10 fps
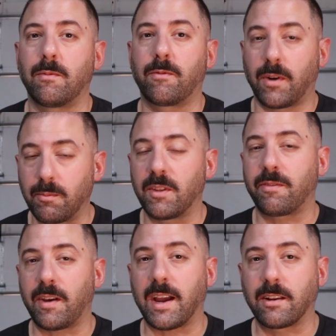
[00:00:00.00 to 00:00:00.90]
from the
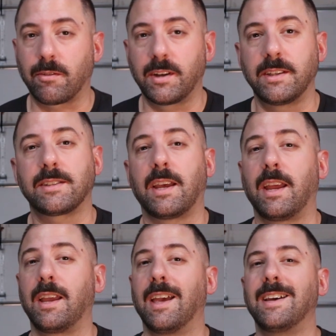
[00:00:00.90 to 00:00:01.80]
factory
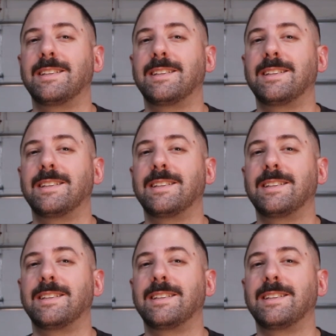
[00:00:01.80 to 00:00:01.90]
saying